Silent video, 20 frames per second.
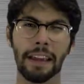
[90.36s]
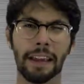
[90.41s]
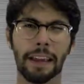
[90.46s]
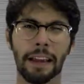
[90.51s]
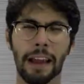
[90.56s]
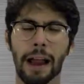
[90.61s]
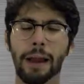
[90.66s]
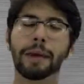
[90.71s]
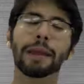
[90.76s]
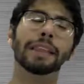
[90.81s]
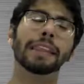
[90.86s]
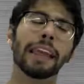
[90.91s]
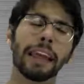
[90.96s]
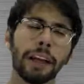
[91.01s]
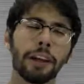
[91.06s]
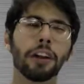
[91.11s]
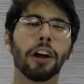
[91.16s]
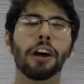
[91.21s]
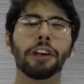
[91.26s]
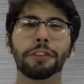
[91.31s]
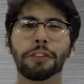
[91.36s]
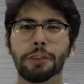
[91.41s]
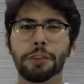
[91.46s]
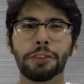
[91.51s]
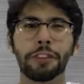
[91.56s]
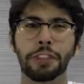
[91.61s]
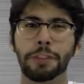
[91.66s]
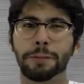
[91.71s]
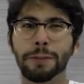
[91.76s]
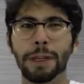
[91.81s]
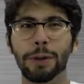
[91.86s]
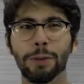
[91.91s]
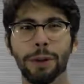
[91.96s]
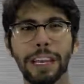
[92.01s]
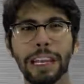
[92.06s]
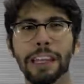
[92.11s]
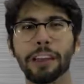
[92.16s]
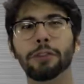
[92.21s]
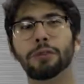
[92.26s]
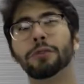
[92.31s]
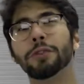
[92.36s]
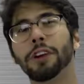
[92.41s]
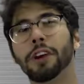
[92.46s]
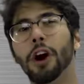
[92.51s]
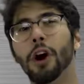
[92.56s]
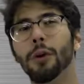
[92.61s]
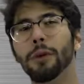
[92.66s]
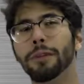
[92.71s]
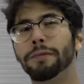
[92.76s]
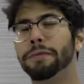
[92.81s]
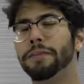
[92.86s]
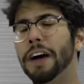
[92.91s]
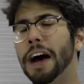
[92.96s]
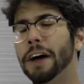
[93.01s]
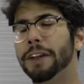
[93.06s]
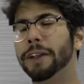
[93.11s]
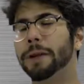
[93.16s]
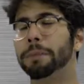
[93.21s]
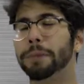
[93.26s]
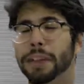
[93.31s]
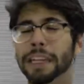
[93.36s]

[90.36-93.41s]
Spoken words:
I mean, they could also just be reading through the code and found it,